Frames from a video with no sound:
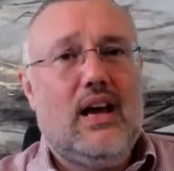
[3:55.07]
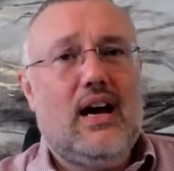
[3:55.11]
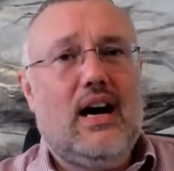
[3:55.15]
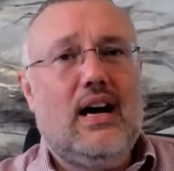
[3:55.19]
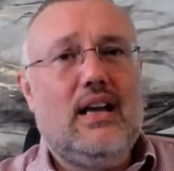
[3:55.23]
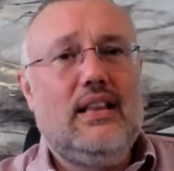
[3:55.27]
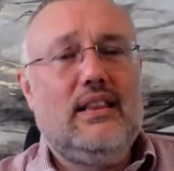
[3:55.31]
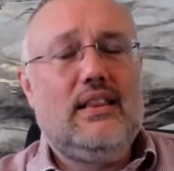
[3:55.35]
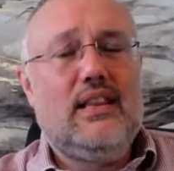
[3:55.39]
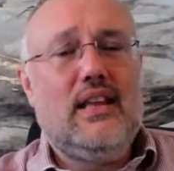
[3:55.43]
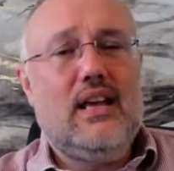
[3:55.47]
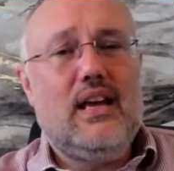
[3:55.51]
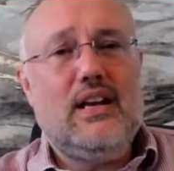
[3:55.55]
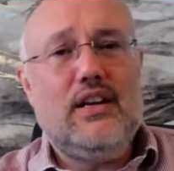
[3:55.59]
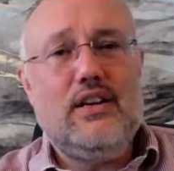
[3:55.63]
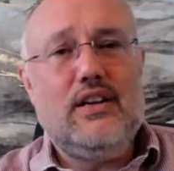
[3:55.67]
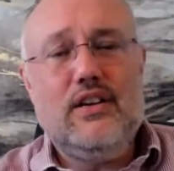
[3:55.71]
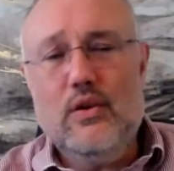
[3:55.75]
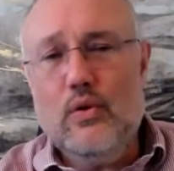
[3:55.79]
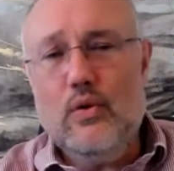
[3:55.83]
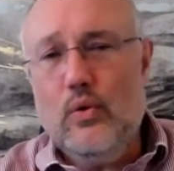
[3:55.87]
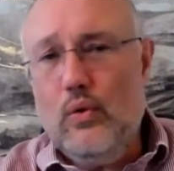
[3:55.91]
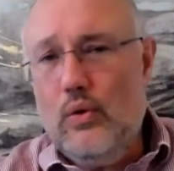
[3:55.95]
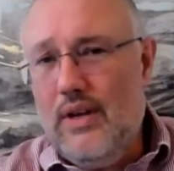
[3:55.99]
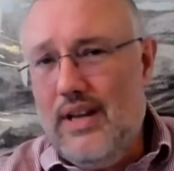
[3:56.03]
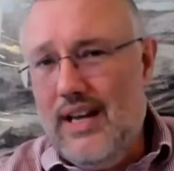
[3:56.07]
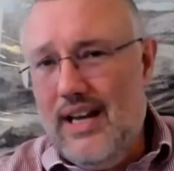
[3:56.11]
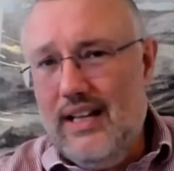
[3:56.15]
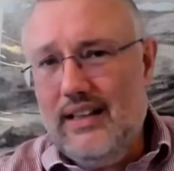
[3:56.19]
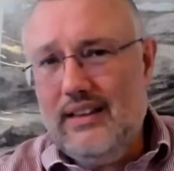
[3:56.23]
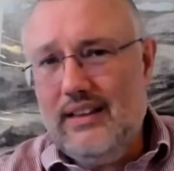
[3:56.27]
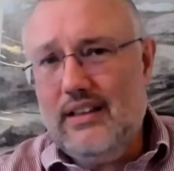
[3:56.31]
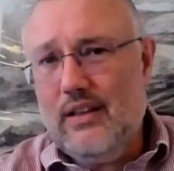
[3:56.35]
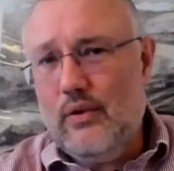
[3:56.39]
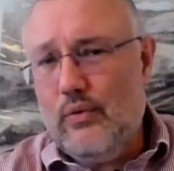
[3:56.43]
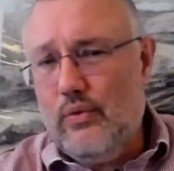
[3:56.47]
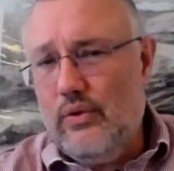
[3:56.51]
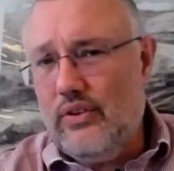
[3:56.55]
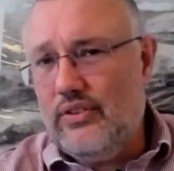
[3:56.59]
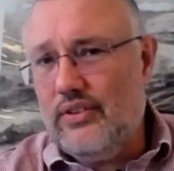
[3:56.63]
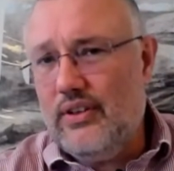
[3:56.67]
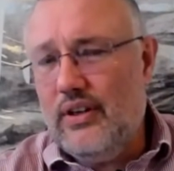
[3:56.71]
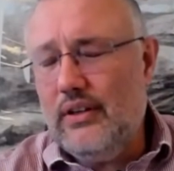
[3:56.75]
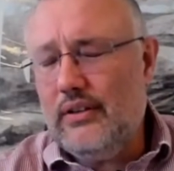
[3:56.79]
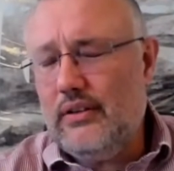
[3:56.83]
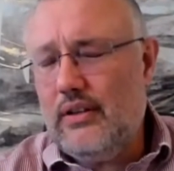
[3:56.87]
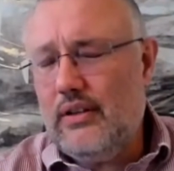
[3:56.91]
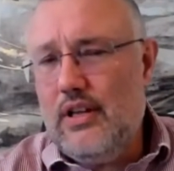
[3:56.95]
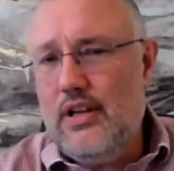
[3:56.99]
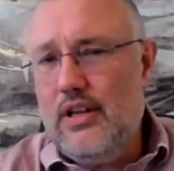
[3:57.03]
and then you'll get the
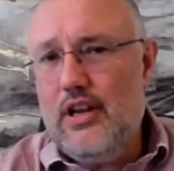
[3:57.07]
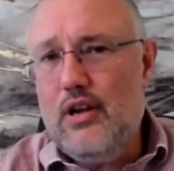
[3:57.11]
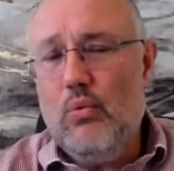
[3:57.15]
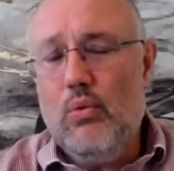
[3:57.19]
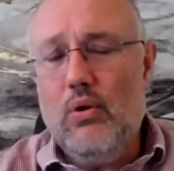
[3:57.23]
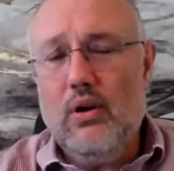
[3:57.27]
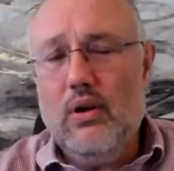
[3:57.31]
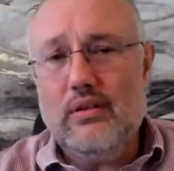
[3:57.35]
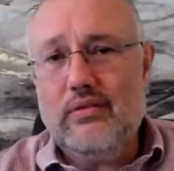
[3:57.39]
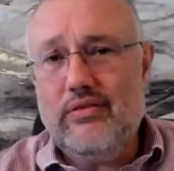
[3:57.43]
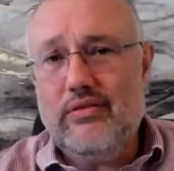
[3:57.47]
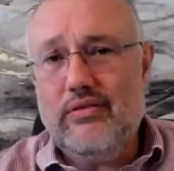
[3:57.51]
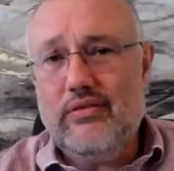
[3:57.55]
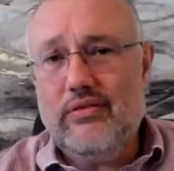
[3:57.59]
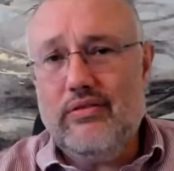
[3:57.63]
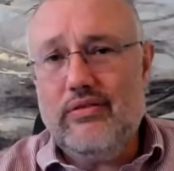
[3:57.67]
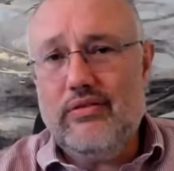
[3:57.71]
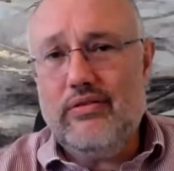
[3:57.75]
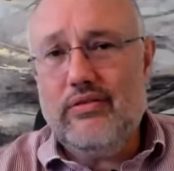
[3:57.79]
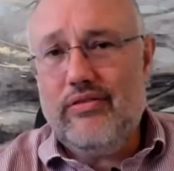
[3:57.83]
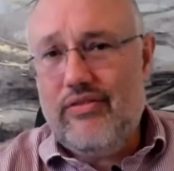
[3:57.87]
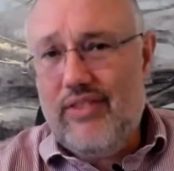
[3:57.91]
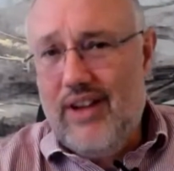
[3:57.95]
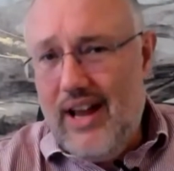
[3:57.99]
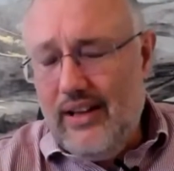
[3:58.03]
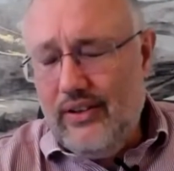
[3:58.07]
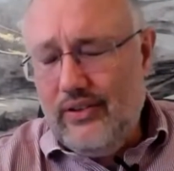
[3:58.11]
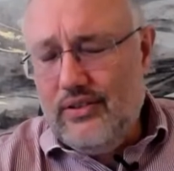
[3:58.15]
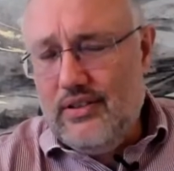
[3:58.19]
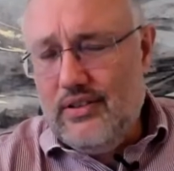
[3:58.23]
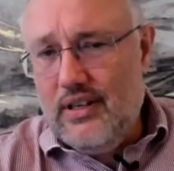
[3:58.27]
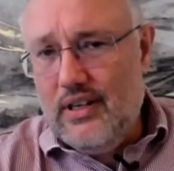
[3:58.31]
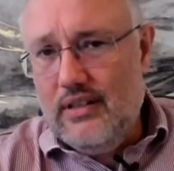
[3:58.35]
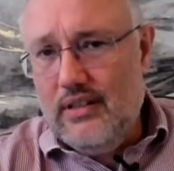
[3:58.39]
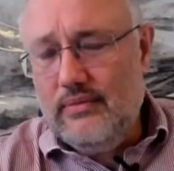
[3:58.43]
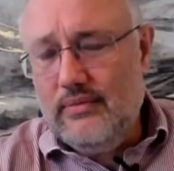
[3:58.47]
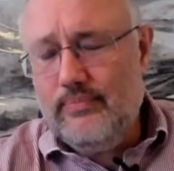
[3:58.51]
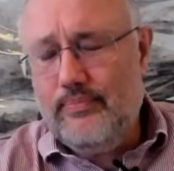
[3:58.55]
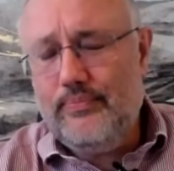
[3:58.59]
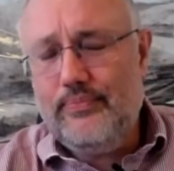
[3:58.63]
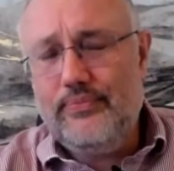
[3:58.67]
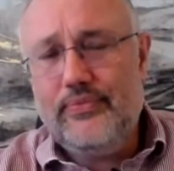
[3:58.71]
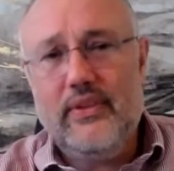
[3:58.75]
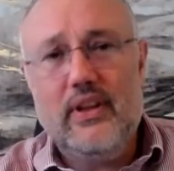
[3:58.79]
result that you want faster,